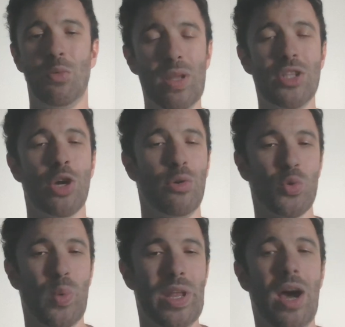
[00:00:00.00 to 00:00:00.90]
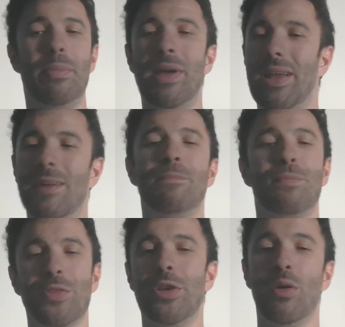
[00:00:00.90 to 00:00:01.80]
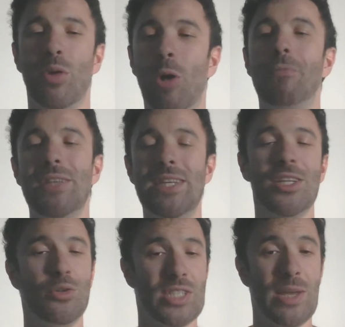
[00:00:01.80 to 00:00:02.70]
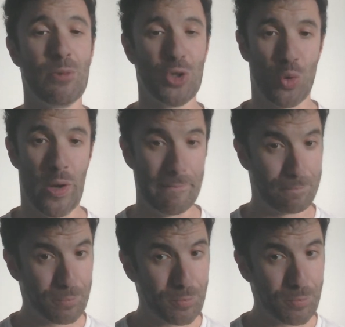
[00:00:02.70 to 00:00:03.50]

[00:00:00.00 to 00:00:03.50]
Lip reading: and the win totals went up. And hopefully he can do the same with Detroit.